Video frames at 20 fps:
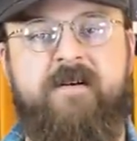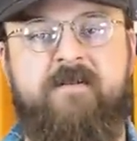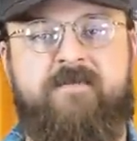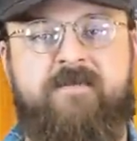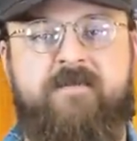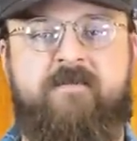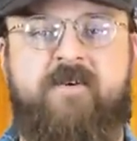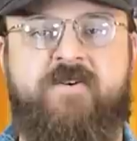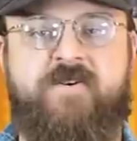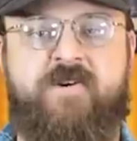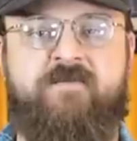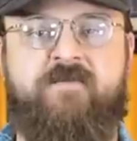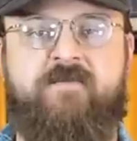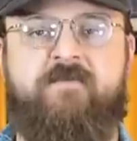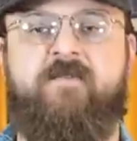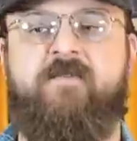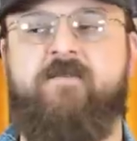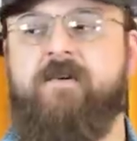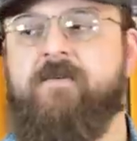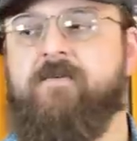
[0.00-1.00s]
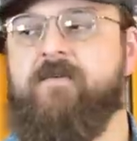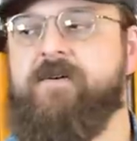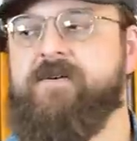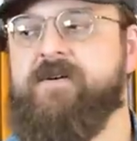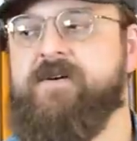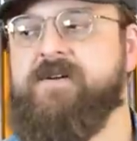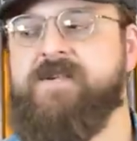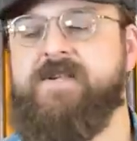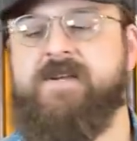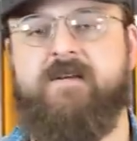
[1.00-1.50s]
from Russia from World War I.
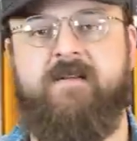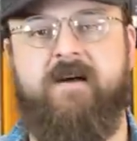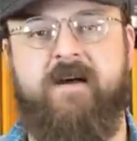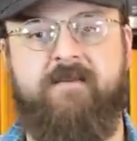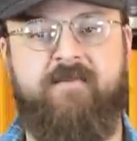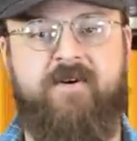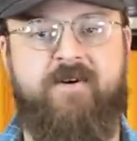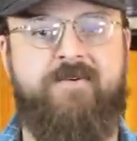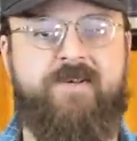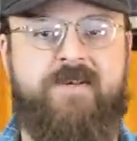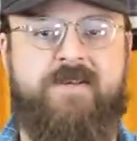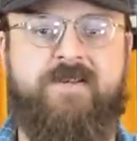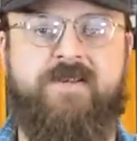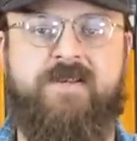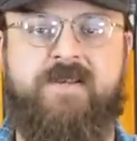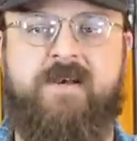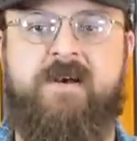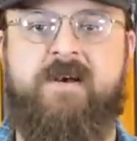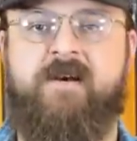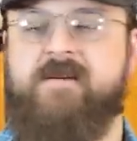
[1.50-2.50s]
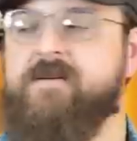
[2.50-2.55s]
You're gonna see a lot of Mosins.